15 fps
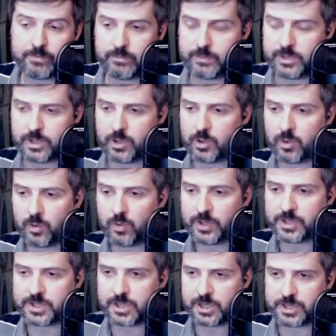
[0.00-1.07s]
so
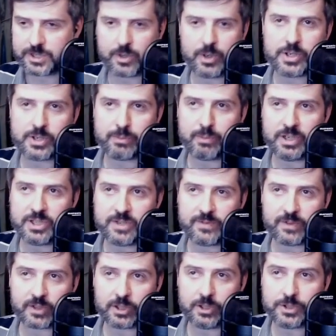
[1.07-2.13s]
it's going to be
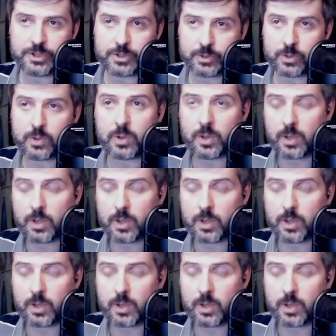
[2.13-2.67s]
difficult to